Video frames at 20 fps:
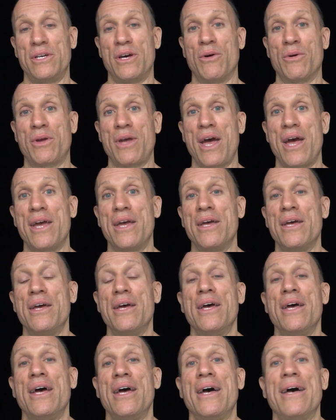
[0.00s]
okay?
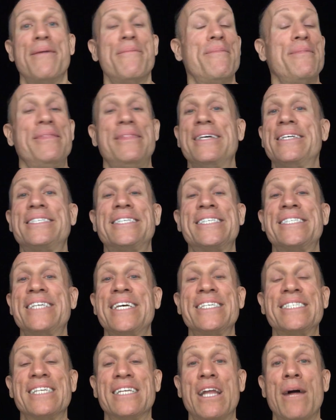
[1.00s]
There just
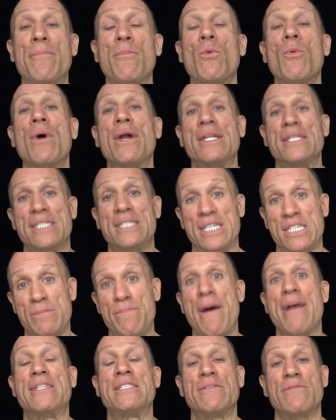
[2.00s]
isn't. Number 1, it's
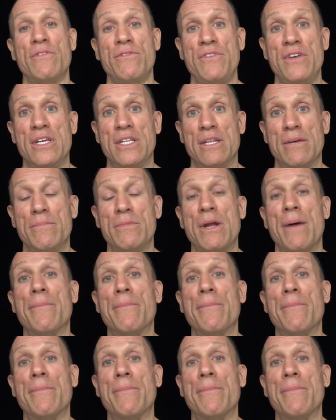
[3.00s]
expensive to feed them.